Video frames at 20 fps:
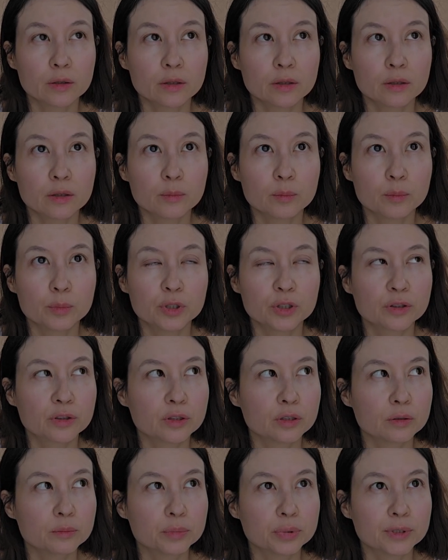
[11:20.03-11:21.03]
book
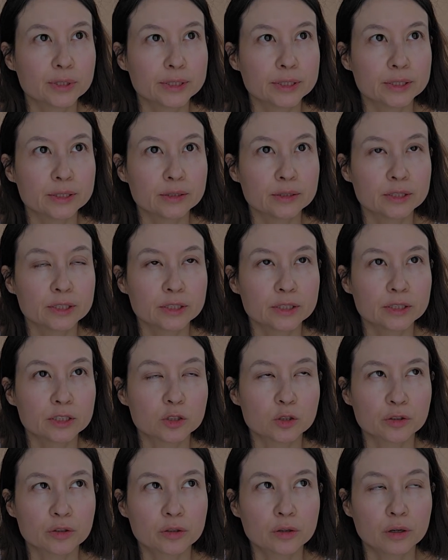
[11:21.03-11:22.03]
the plane tickets
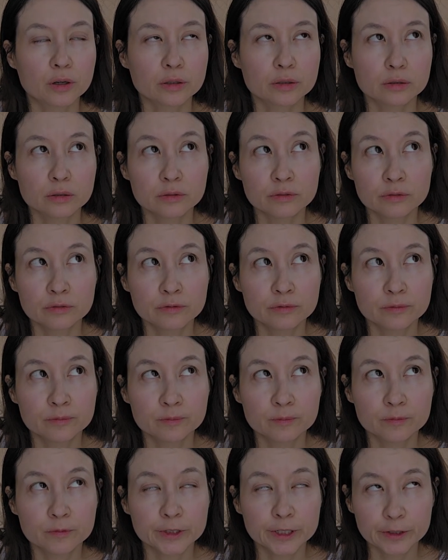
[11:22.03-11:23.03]
or the cargo
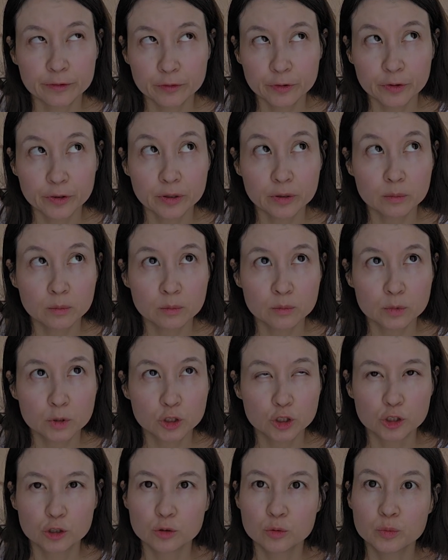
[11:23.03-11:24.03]
flight for them
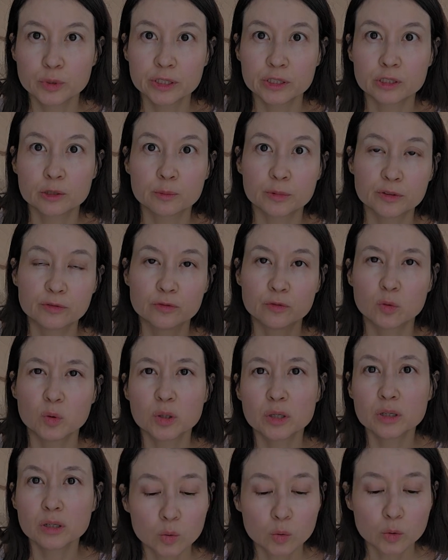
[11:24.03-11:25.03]
2 weeks
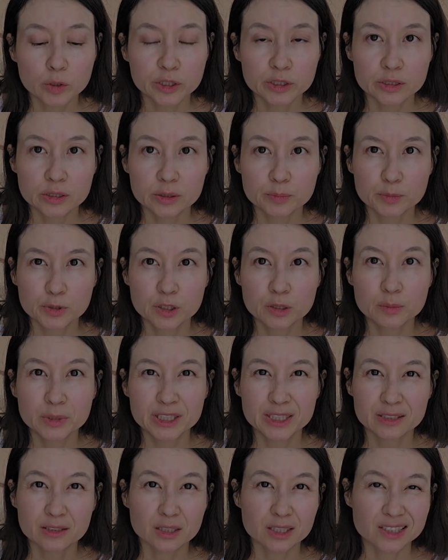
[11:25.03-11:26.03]
before. It's pretty
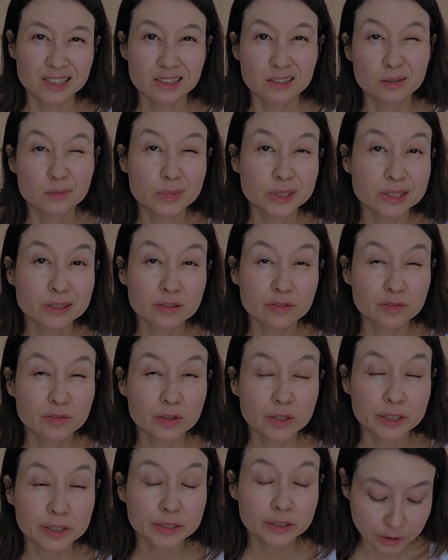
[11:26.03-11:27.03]
much an estimated
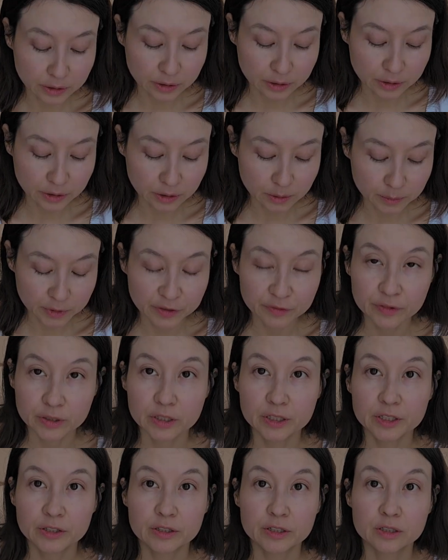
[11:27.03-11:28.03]
flight. If
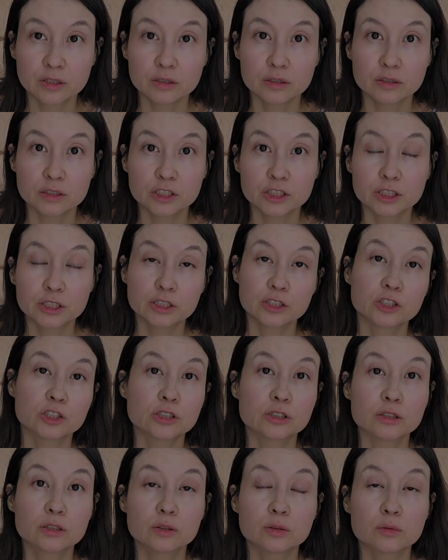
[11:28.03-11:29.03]
anything
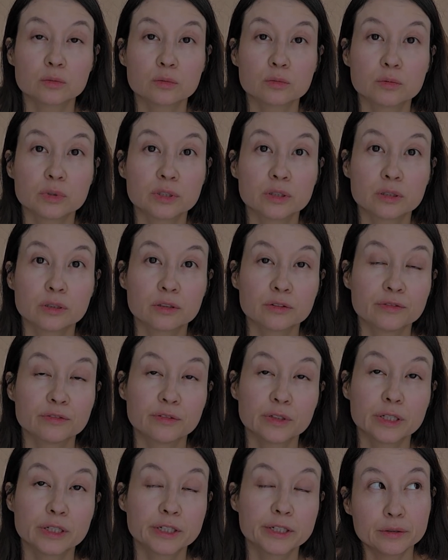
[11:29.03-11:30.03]
changes with the
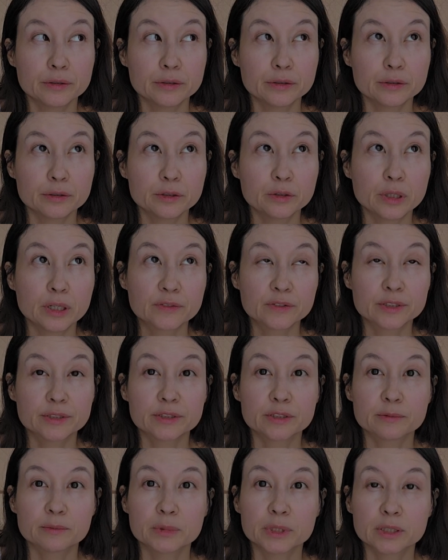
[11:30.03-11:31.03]
flight, you have to
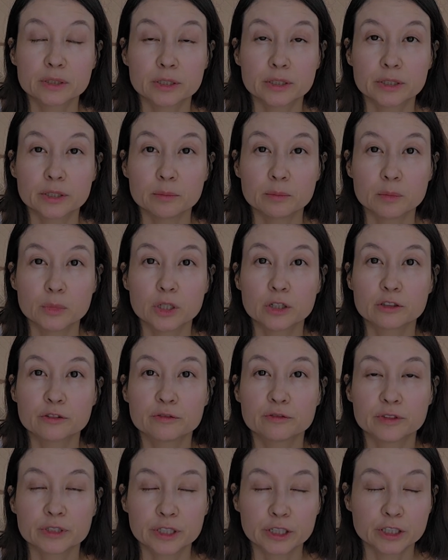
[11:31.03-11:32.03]
submit a
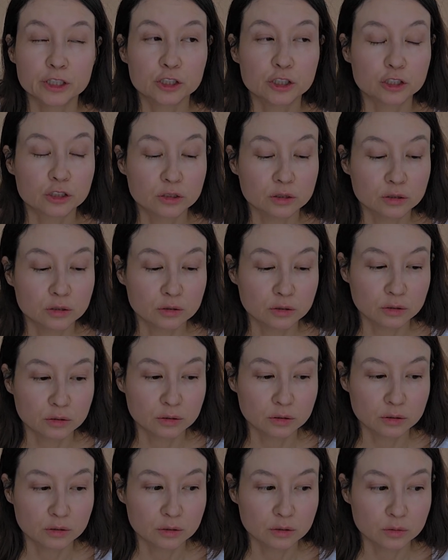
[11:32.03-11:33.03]

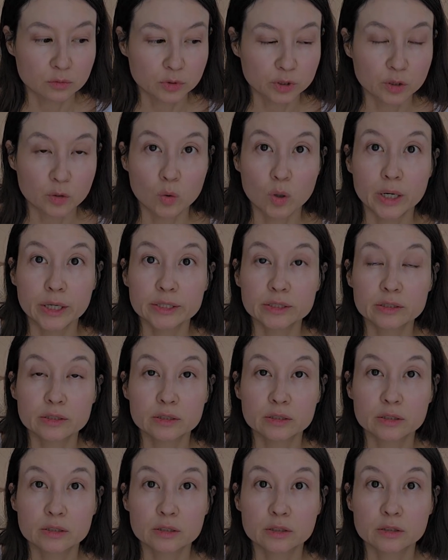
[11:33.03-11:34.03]
modification
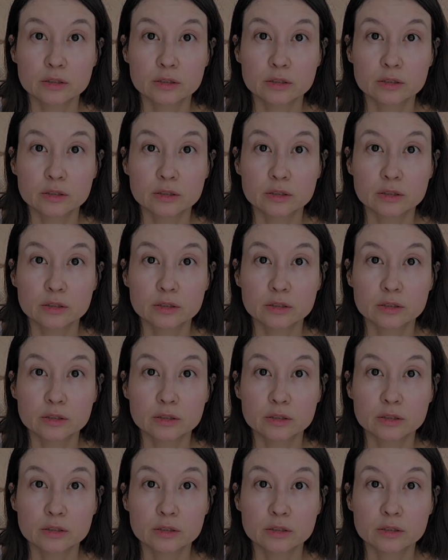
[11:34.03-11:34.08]
request